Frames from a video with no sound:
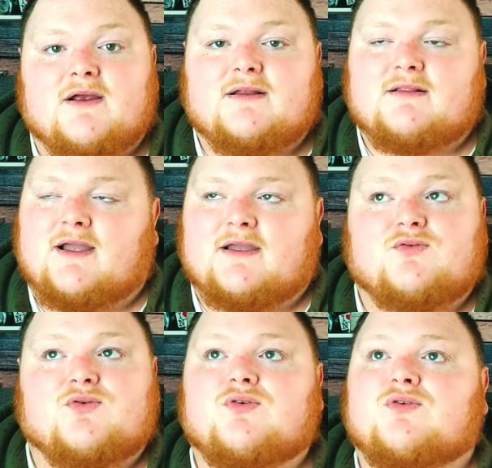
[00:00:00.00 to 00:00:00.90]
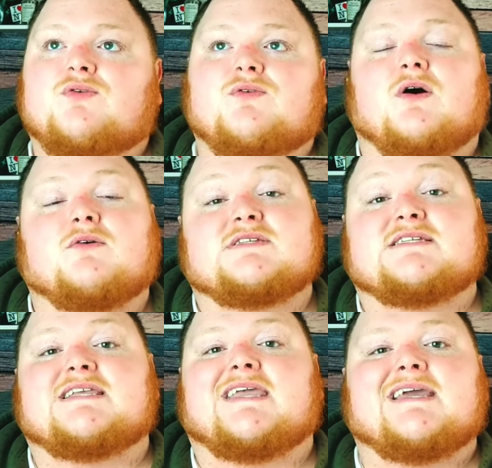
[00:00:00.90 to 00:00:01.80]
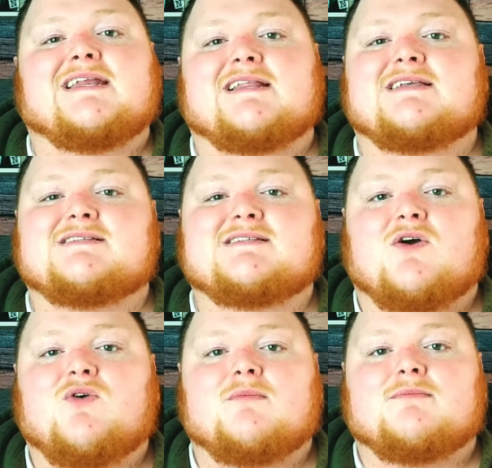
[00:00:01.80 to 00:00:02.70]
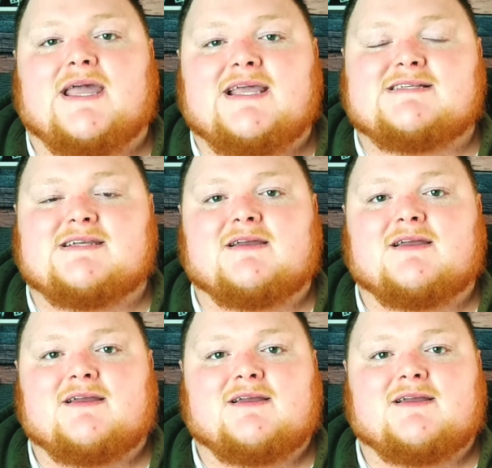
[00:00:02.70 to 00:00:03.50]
it, like on skin, it is so amazing.